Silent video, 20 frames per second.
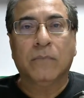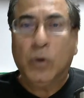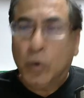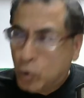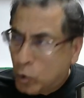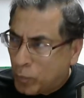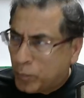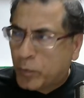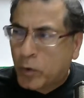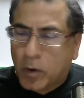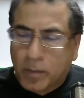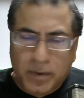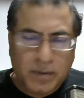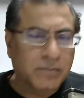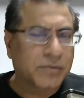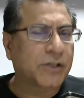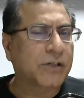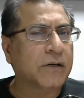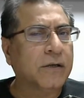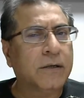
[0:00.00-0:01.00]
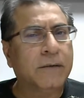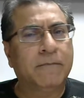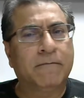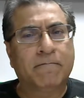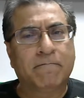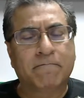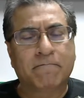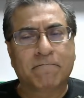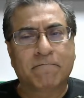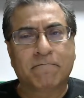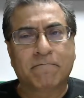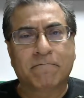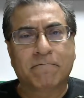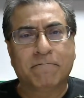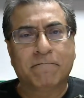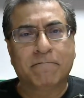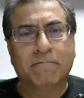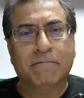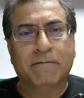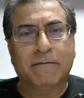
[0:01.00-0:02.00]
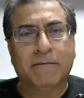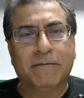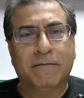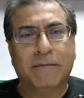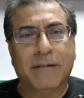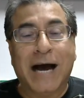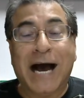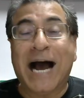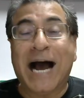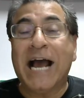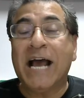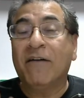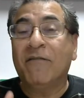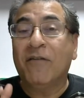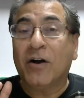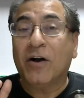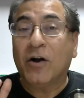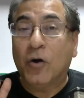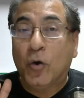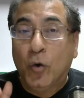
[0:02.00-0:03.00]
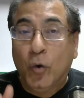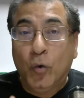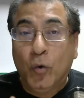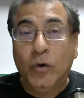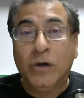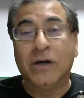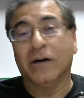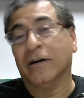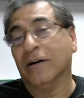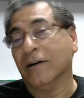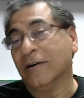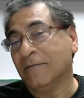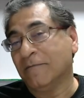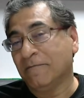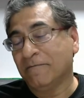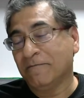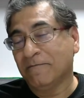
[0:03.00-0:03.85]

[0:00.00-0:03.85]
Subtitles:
"No problem, sir. I have a cooler